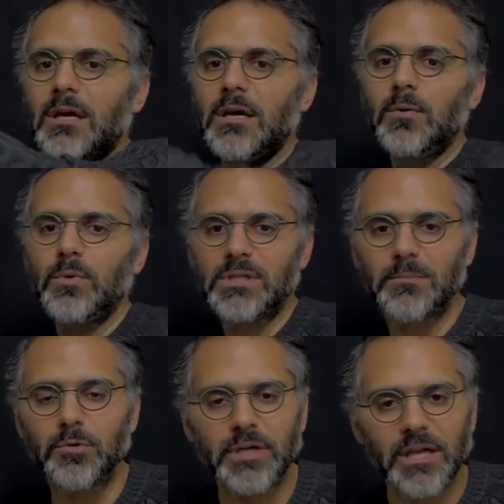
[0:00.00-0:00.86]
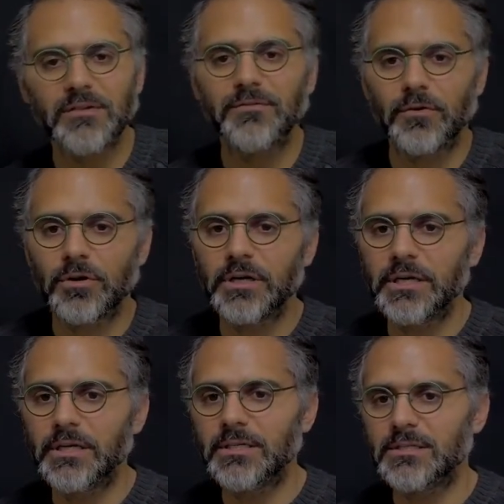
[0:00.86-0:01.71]
what I'm looking for
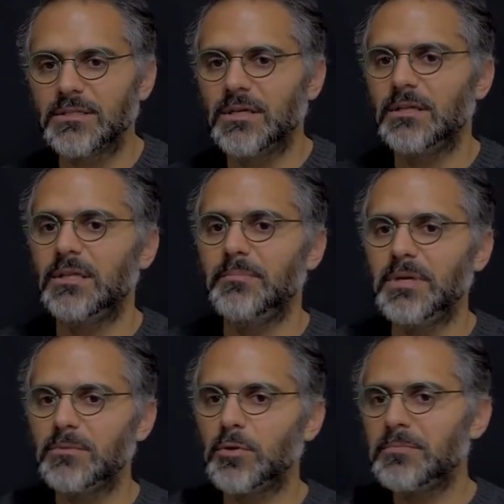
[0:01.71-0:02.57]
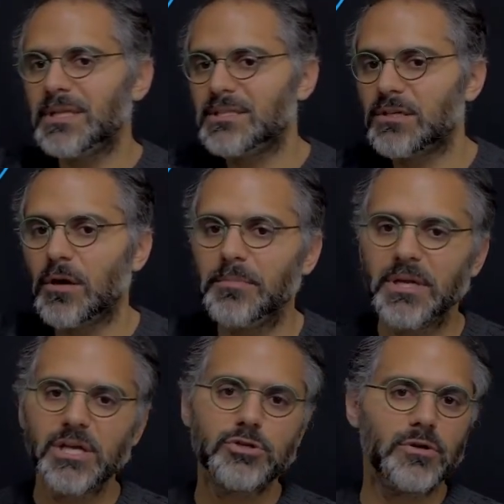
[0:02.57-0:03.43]
is the minimum that's a
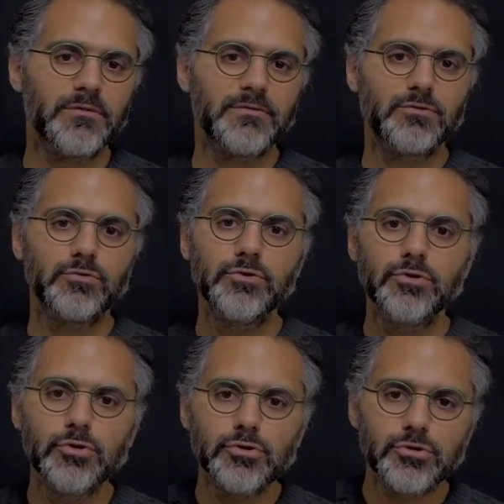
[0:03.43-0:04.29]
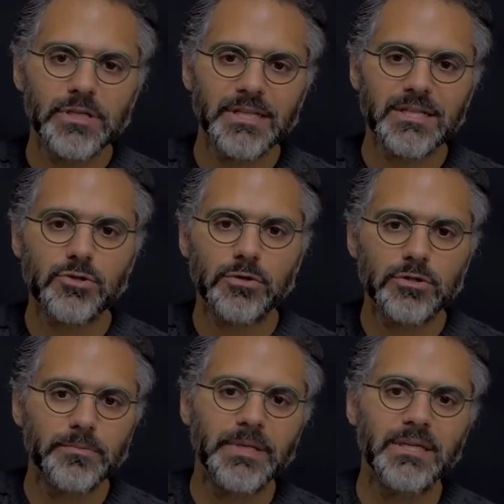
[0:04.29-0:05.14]
combination of the two. Usually that's going to
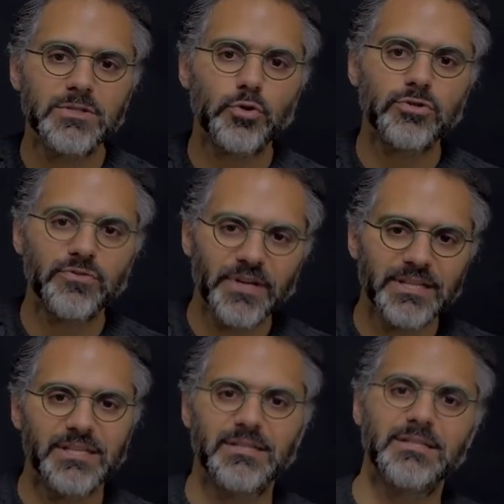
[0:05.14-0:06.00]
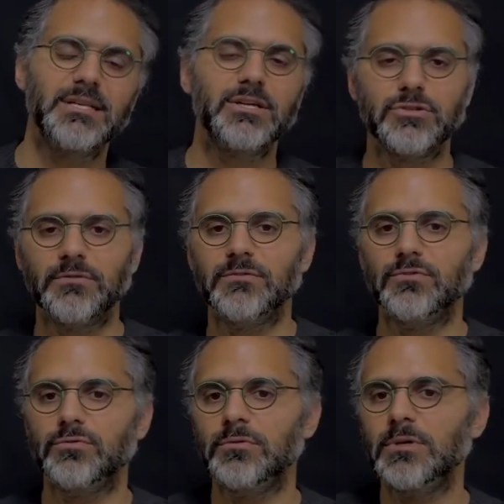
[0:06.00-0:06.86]
be sort of at the intersection of the two.